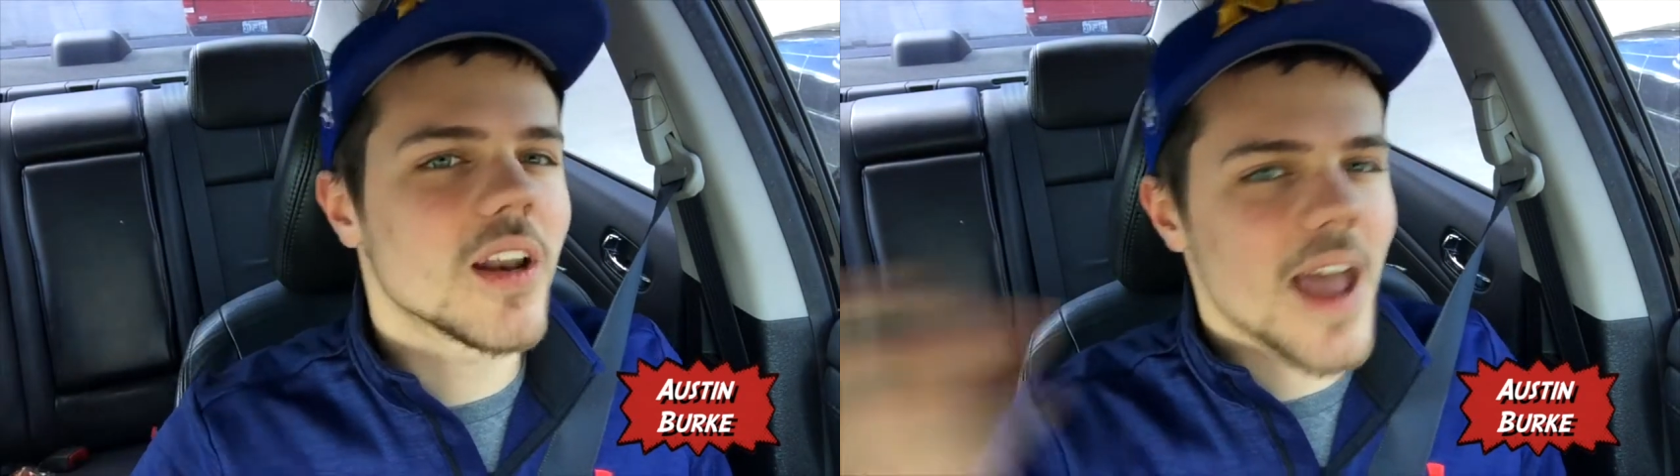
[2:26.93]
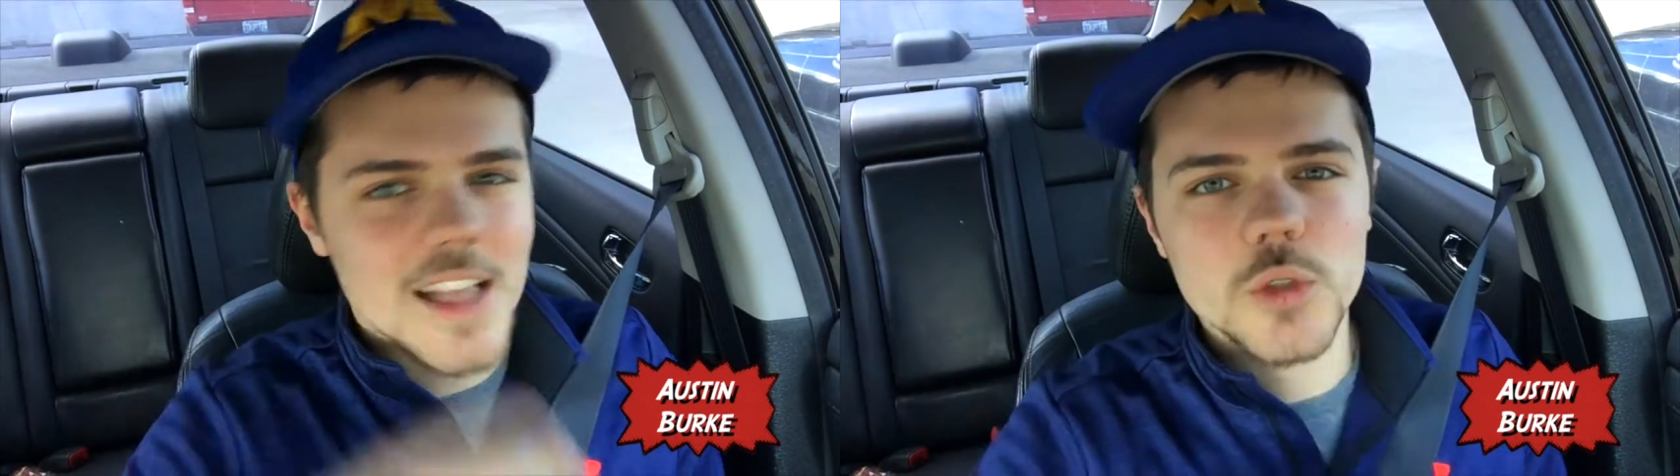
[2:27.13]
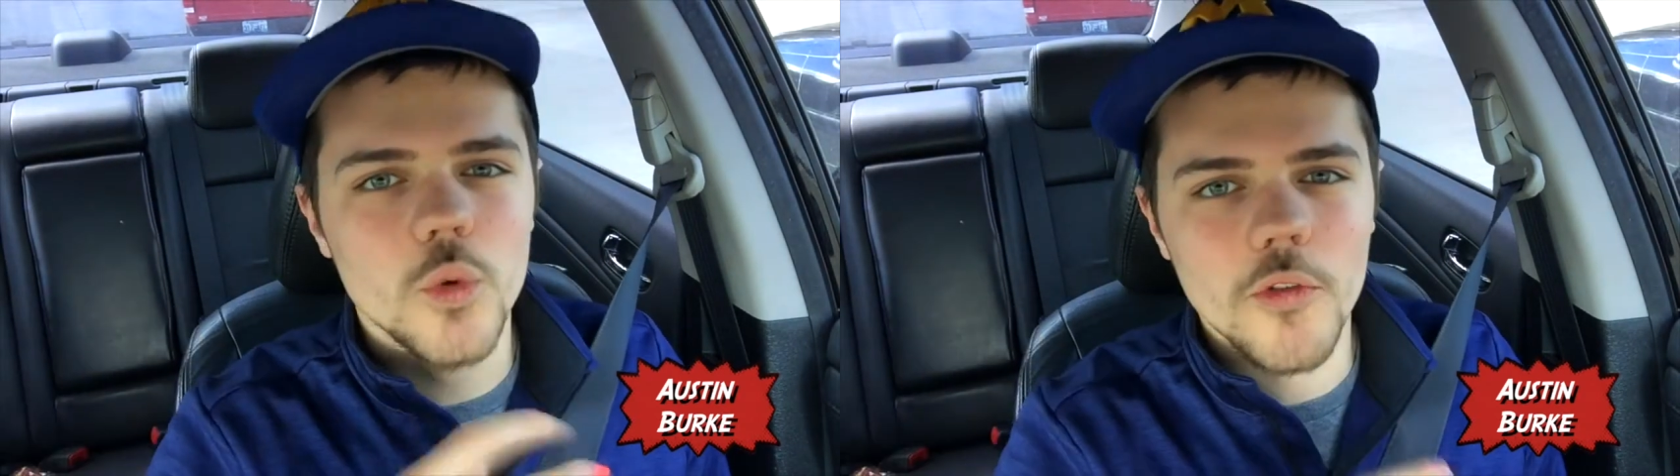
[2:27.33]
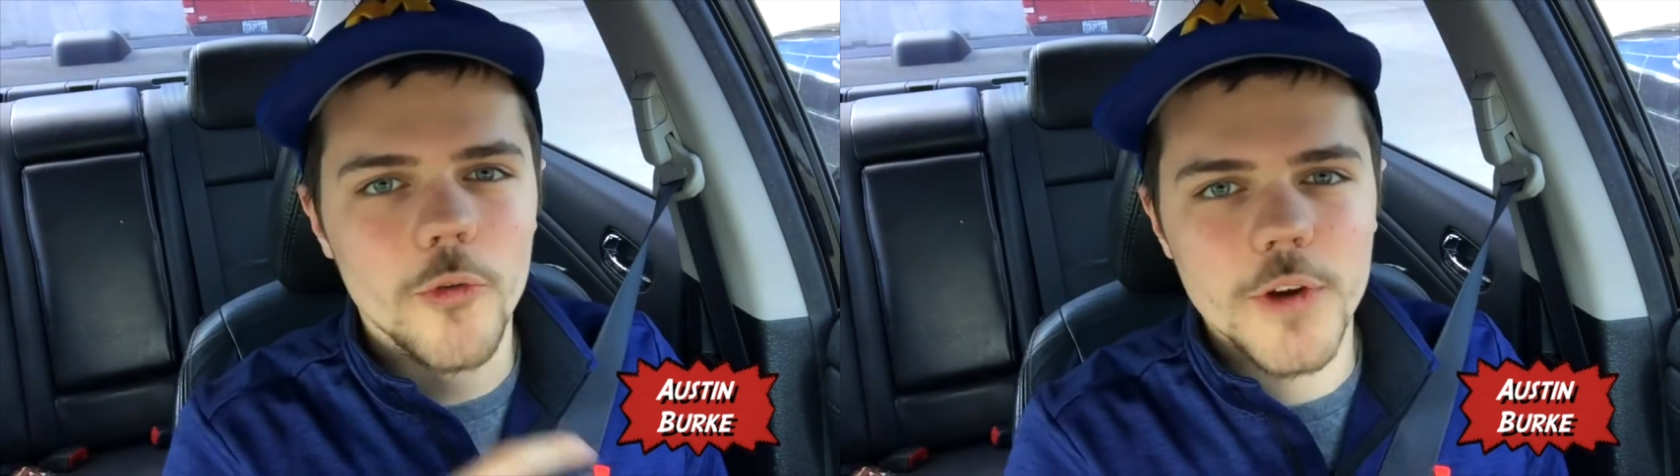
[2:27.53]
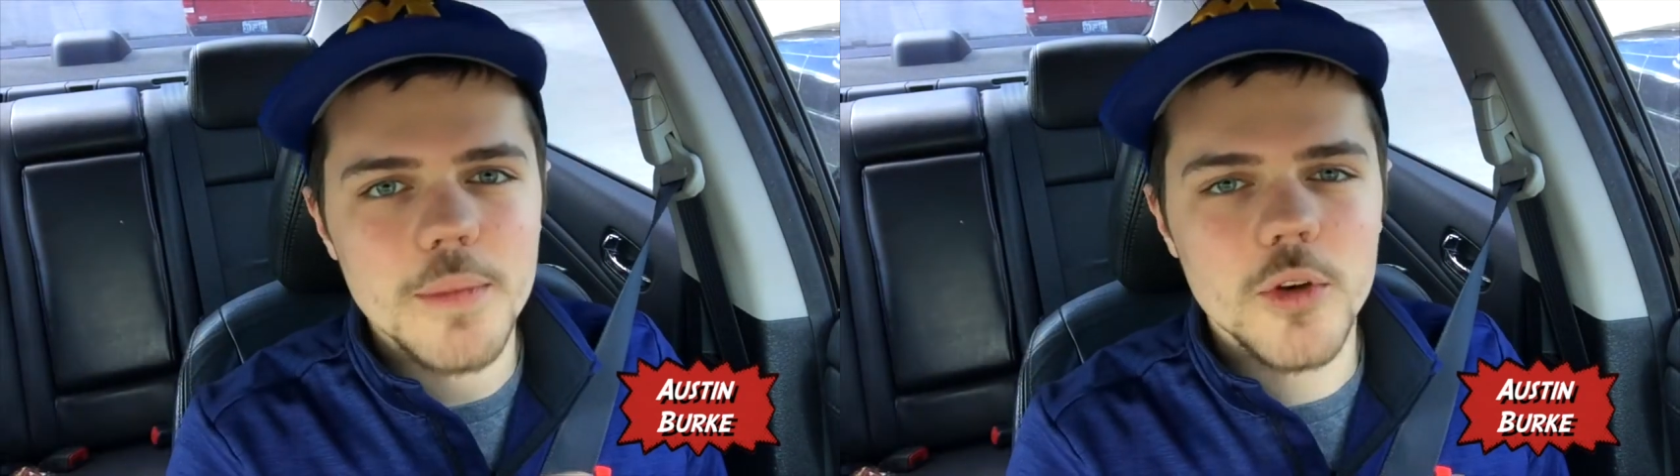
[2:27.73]
last
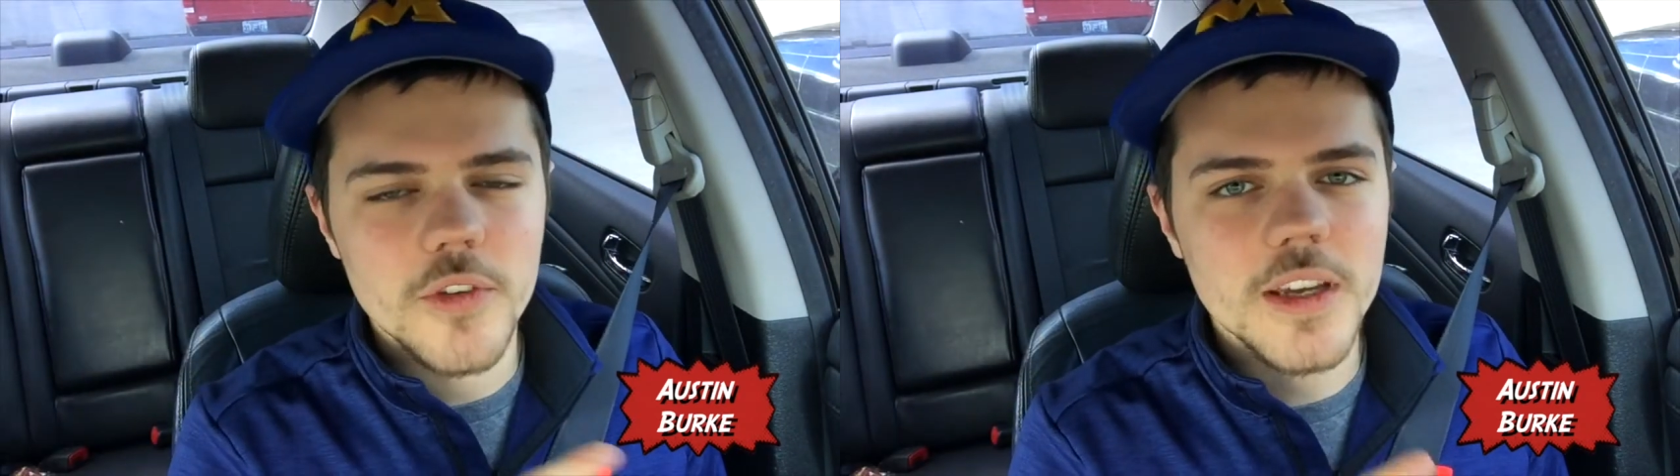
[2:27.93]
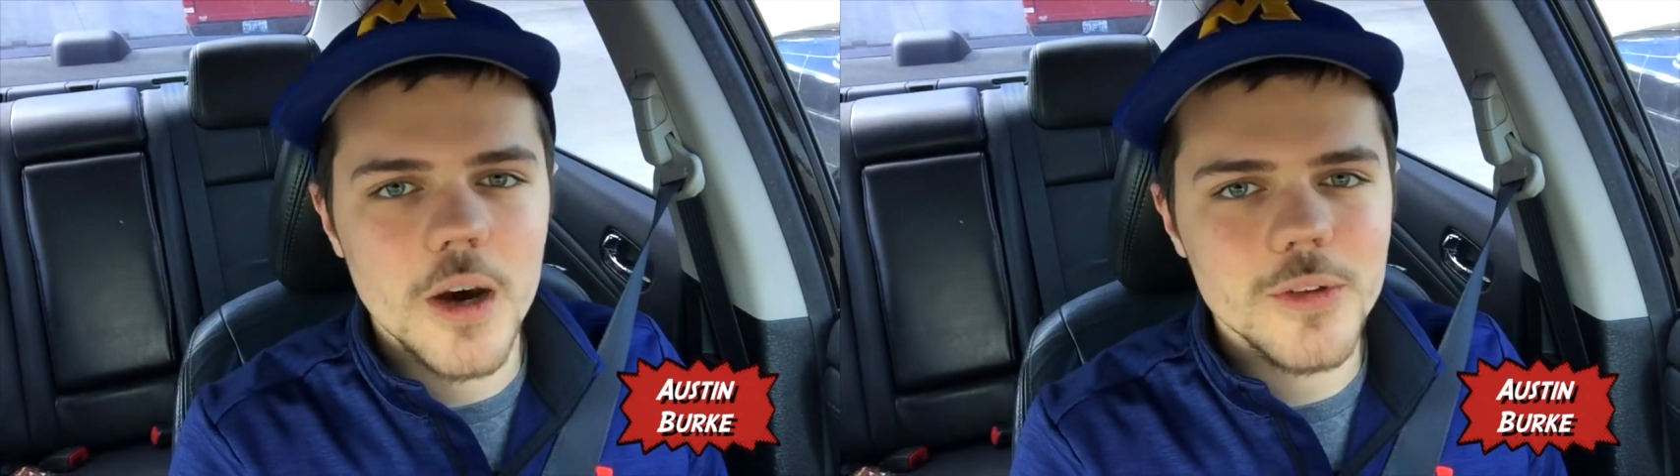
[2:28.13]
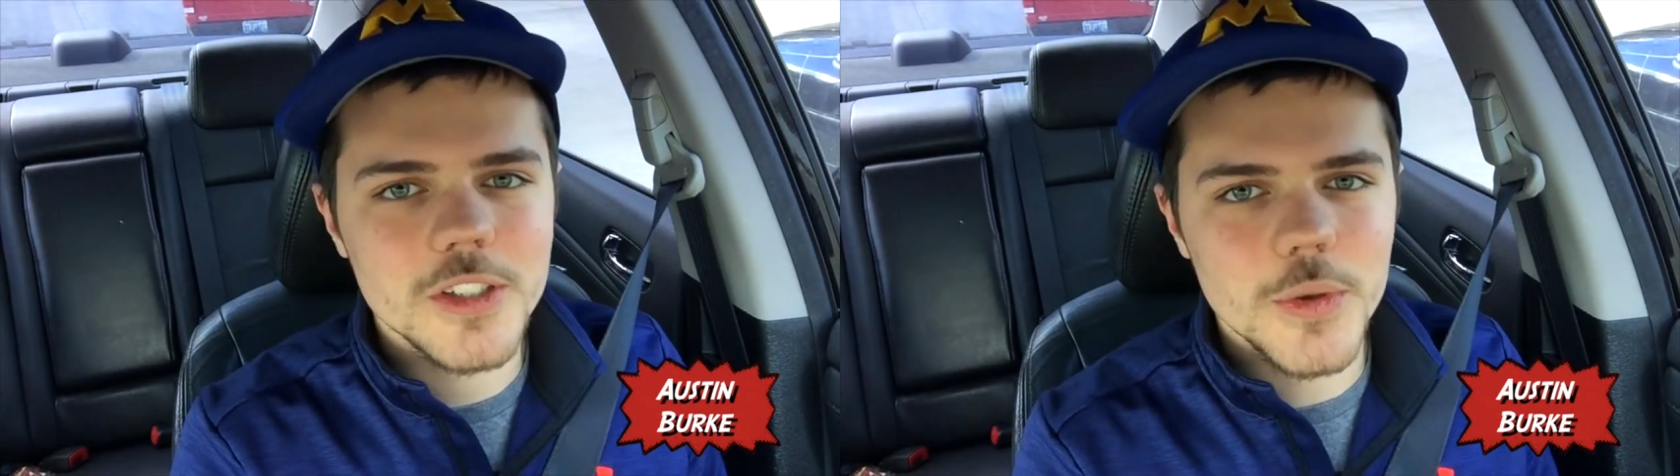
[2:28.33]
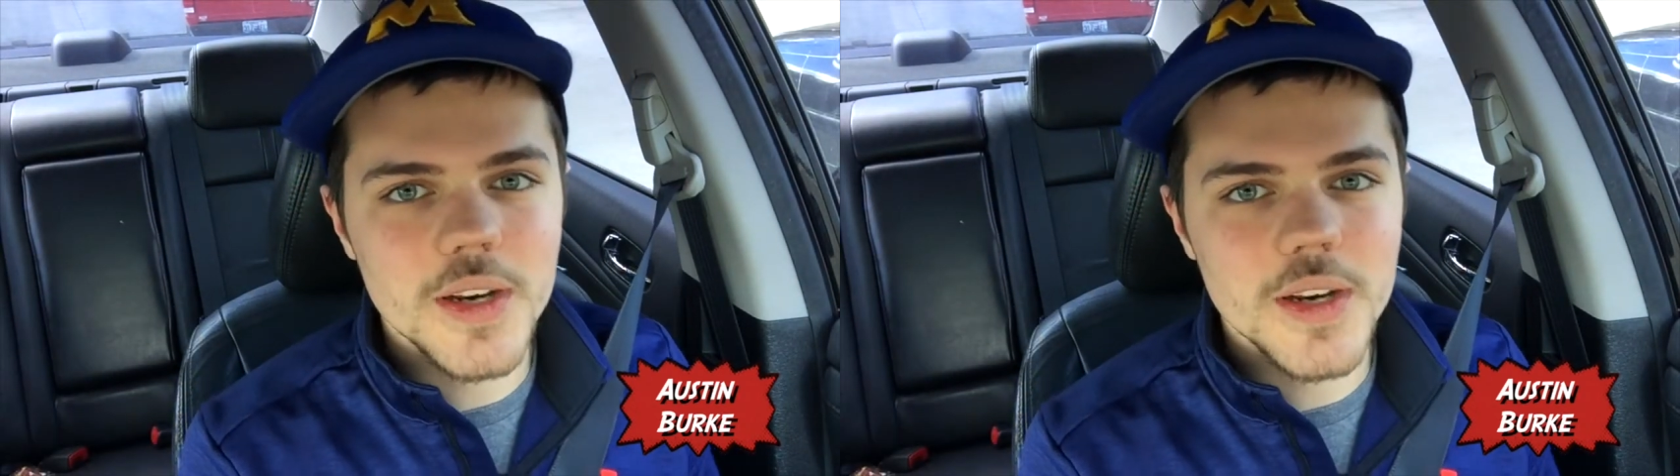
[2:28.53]
Wolverine movie goes to.